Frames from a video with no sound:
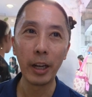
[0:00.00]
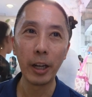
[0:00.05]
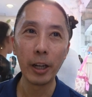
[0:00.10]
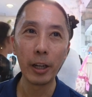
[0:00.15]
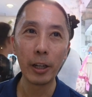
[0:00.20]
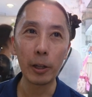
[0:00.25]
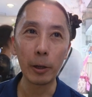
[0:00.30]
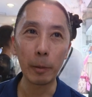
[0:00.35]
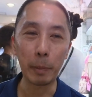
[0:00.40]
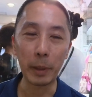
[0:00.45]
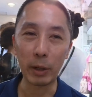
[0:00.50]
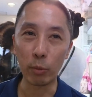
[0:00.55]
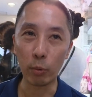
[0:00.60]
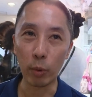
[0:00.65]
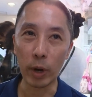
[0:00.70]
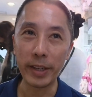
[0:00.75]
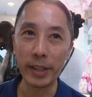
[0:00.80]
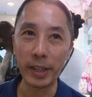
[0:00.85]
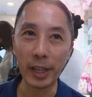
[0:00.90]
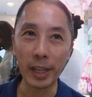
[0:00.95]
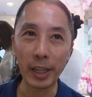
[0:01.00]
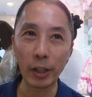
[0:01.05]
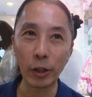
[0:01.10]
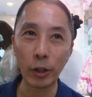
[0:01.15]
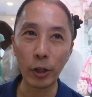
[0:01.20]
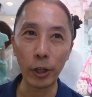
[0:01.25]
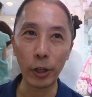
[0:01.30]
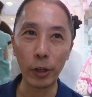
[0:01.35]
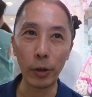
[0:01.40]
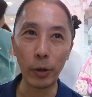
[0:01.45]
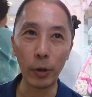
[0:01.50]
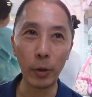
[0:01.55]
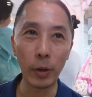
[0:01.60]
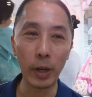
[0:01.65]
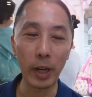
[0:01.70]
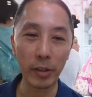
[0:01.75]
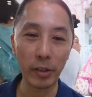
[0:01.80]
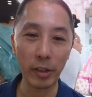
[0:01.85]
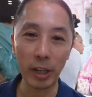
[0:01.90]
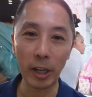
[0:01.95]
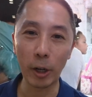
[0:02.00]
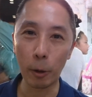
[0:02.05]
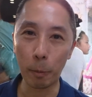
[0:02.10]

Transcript: to be renting to a single